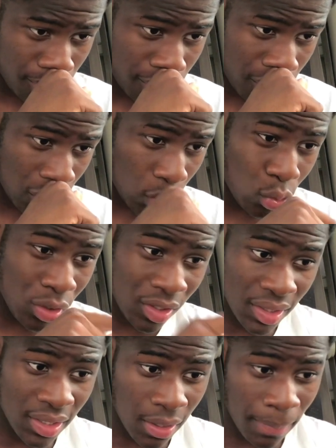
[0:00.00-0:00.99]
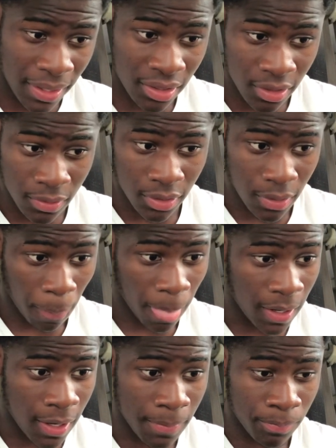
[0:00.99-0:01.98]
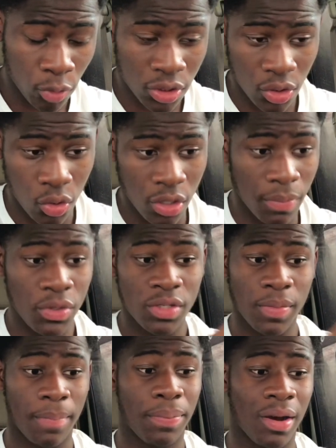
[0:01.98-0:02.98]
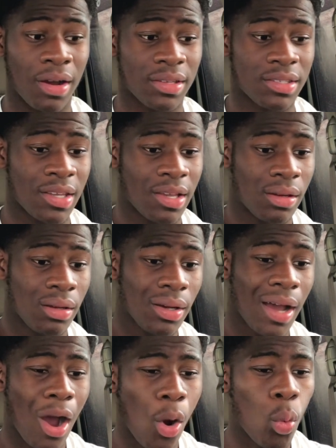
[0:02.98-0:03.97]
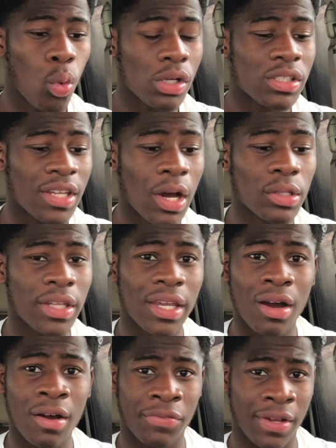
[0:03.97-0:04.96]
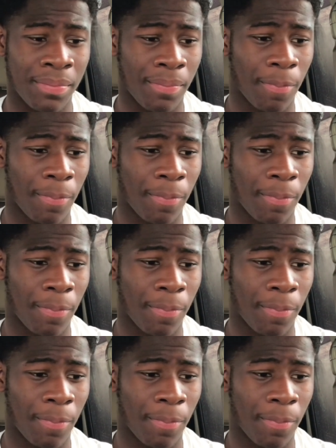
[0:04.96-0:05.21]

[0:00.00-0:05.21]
All of these abandoned, amusement parks, look at how washed down they are, fam.